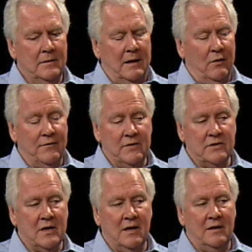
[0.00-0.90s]
They often
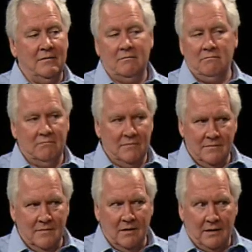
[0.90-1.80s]
say,
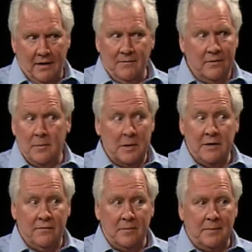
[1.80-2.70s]
I come from a
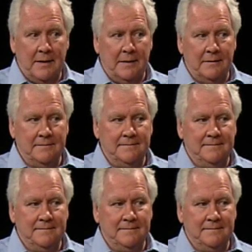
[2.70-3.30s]
different planet.